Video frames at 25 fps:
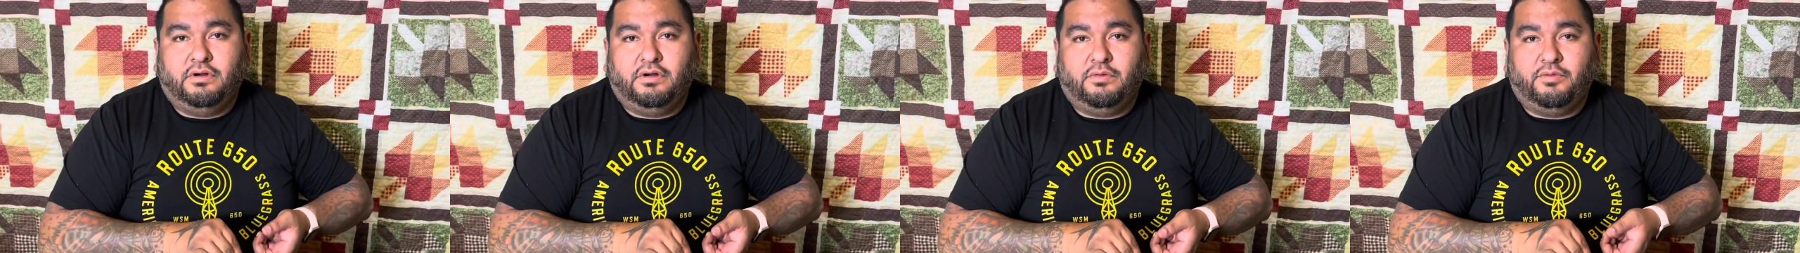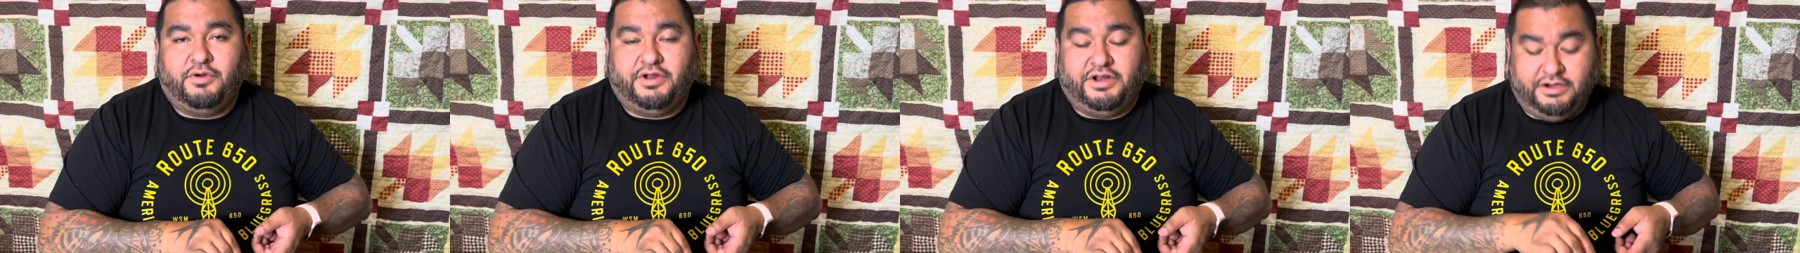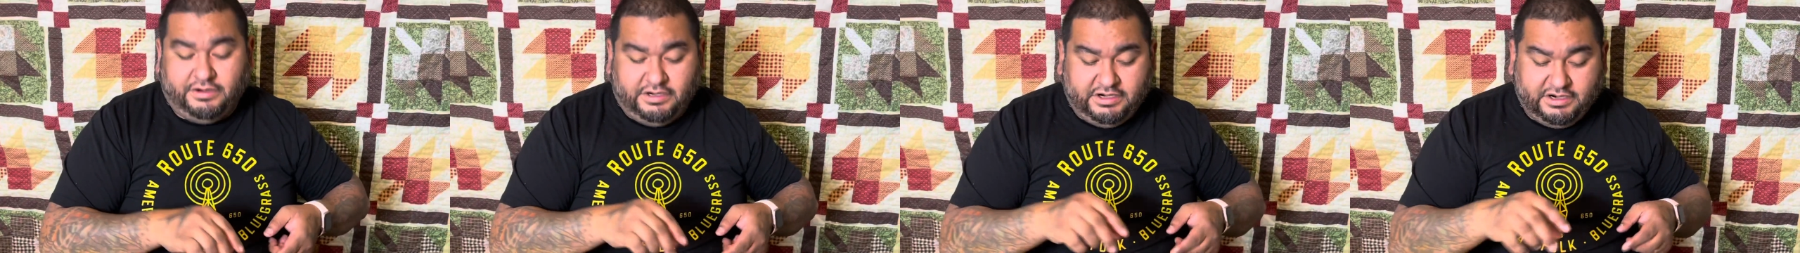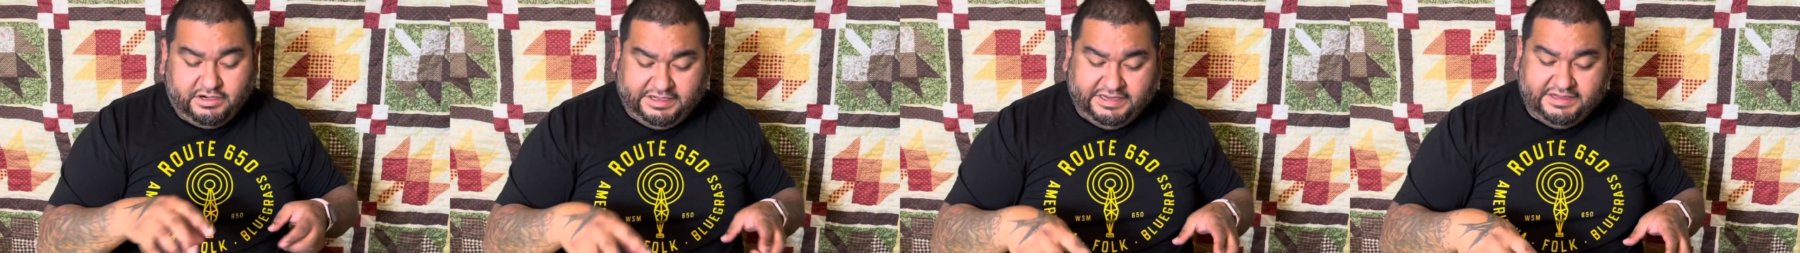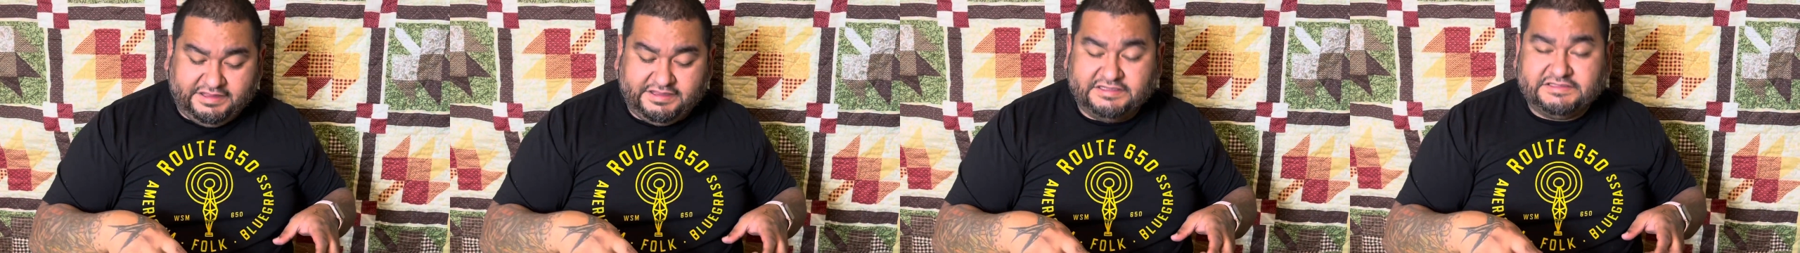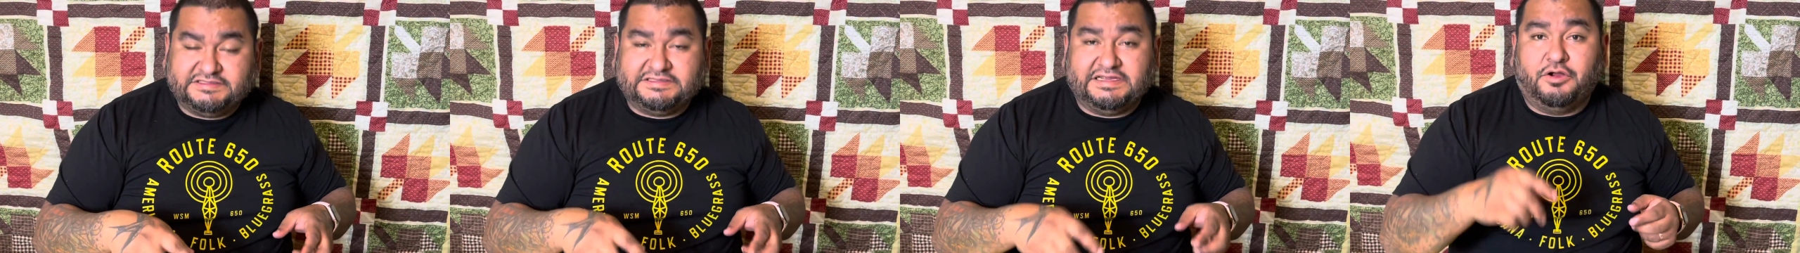get
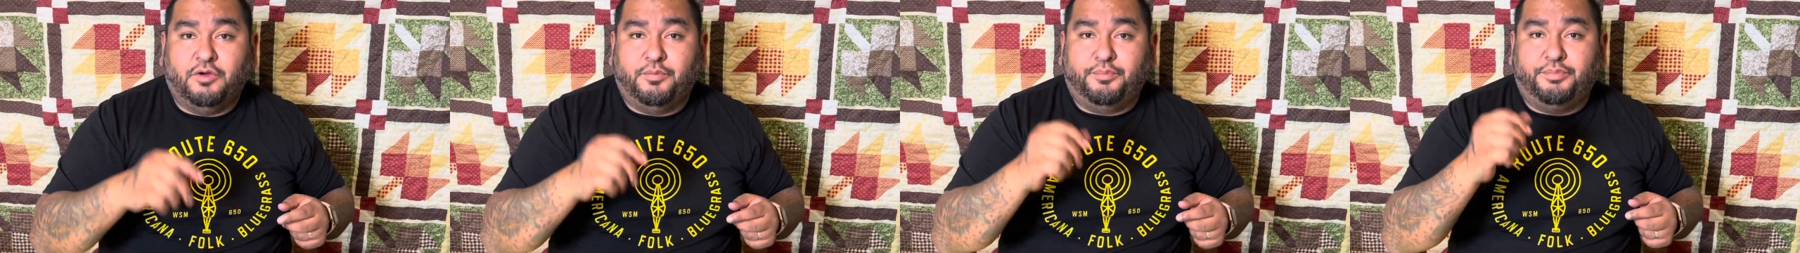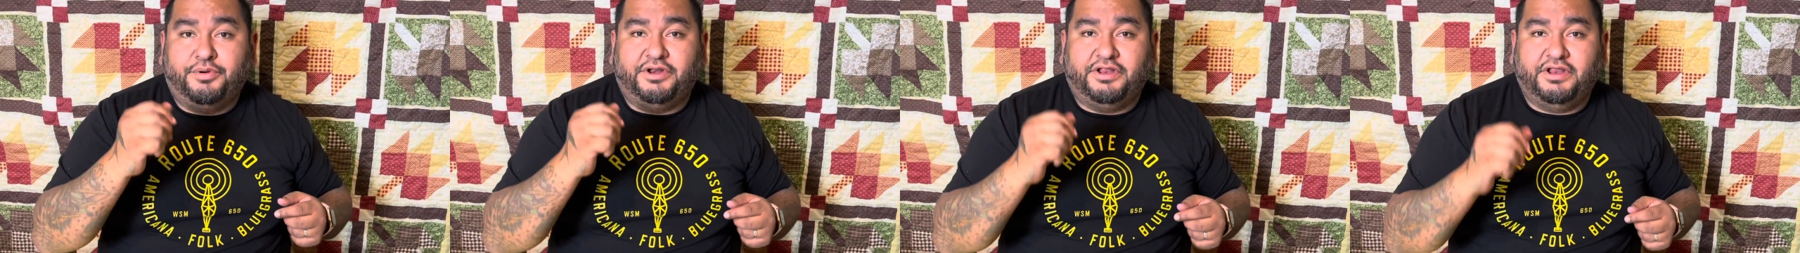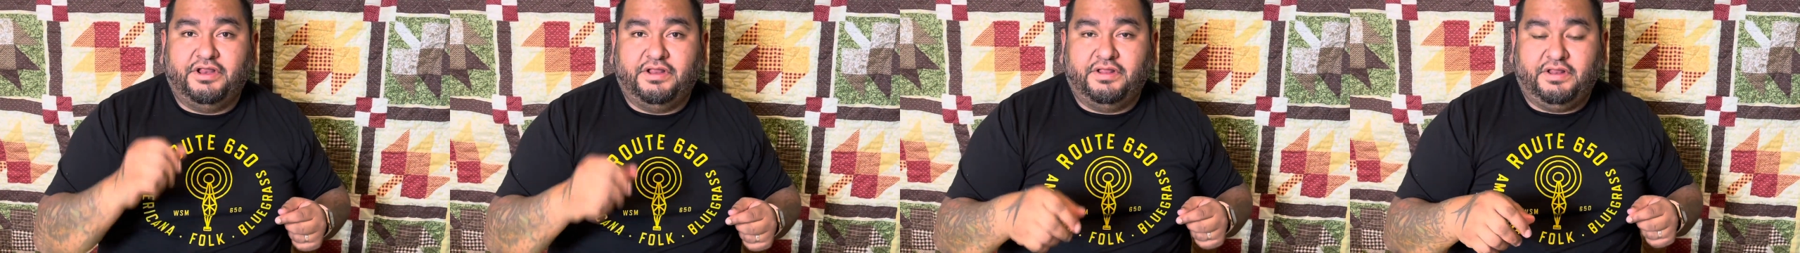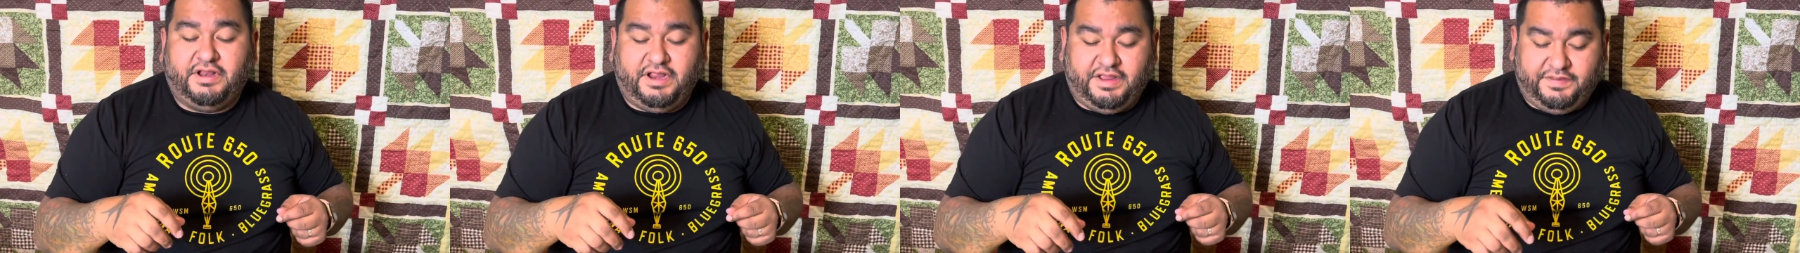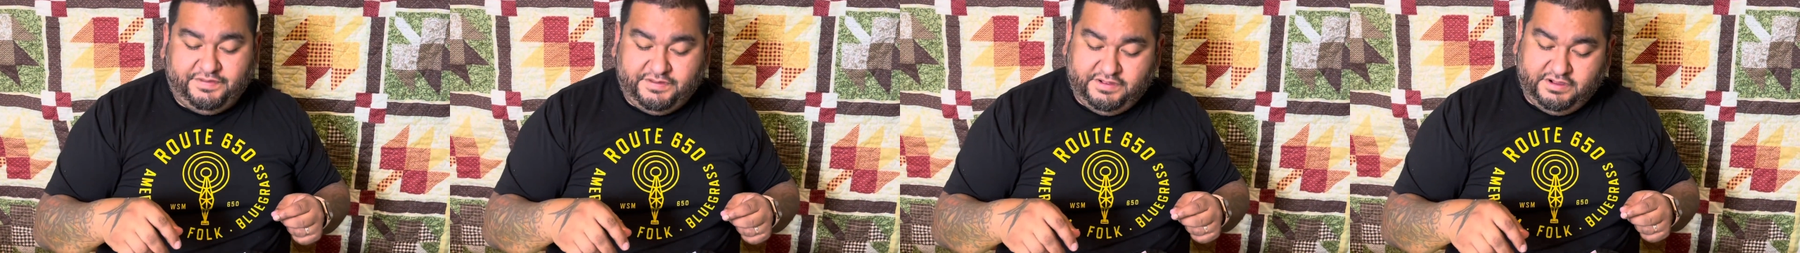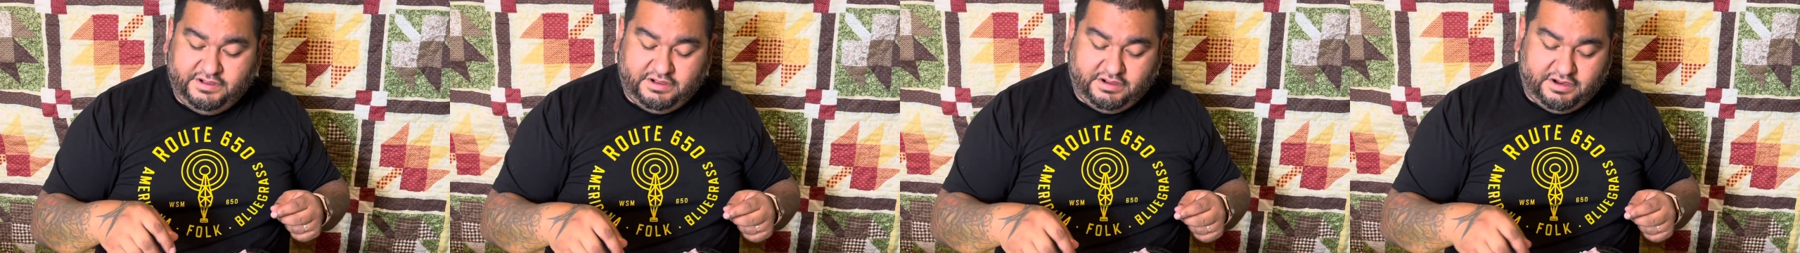this and go put it in
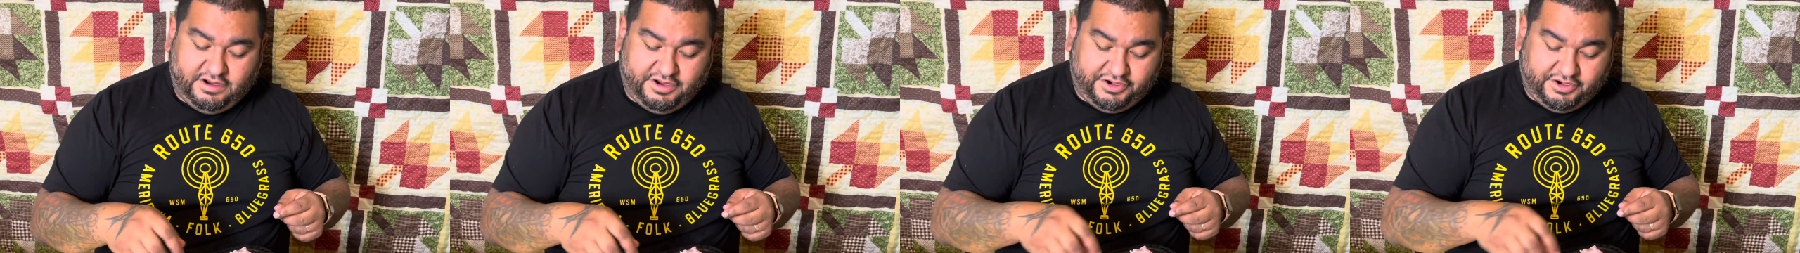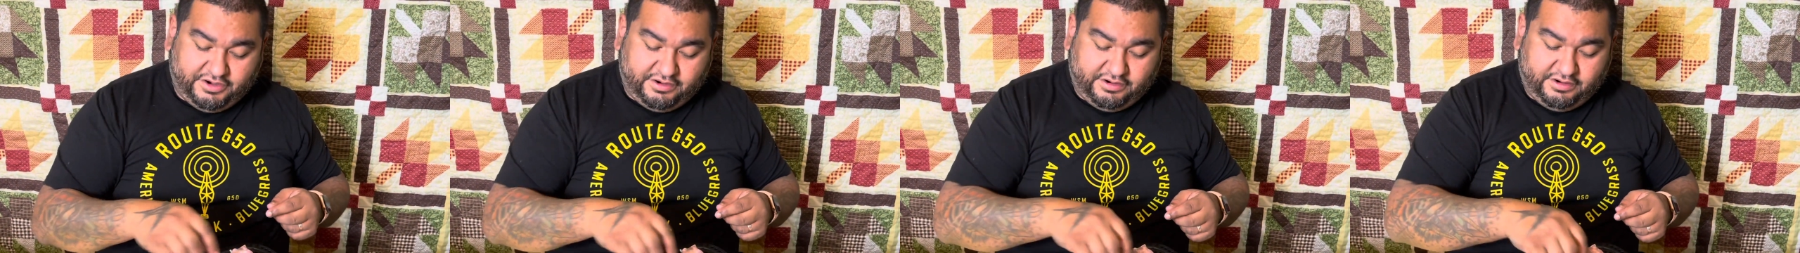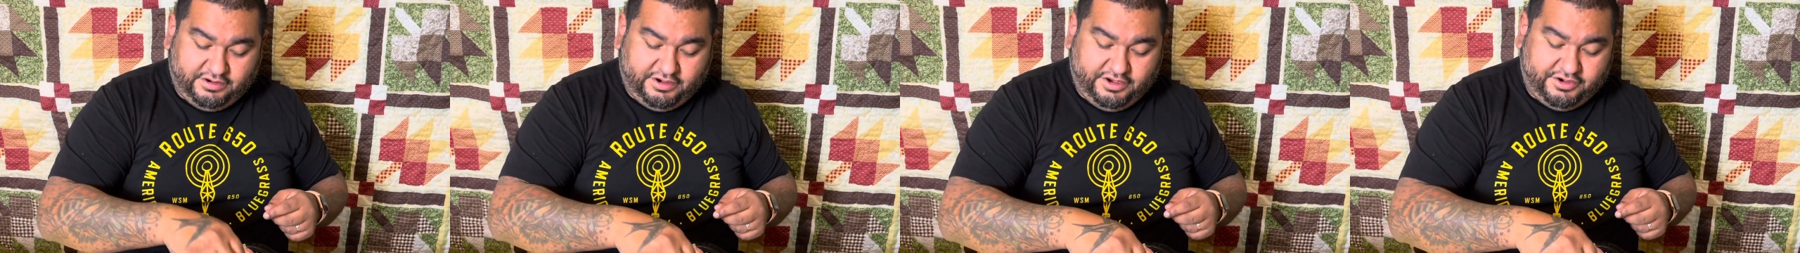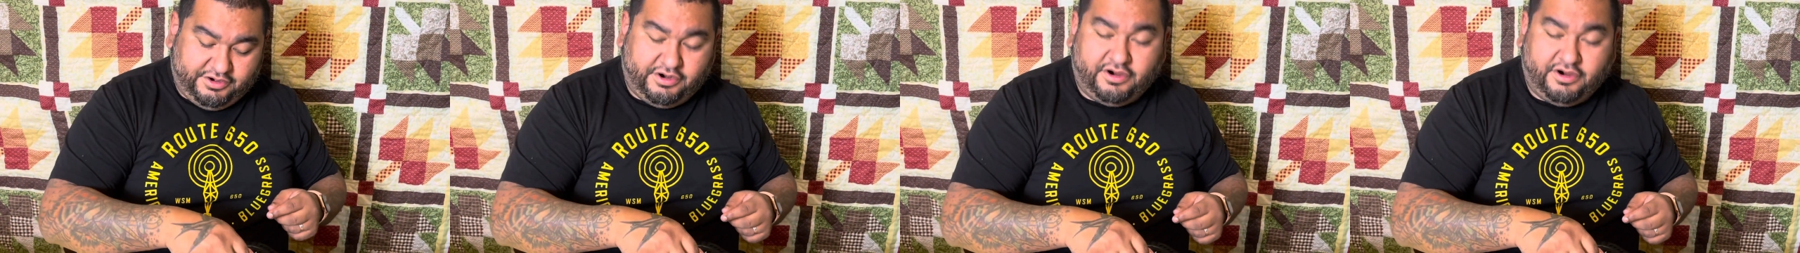our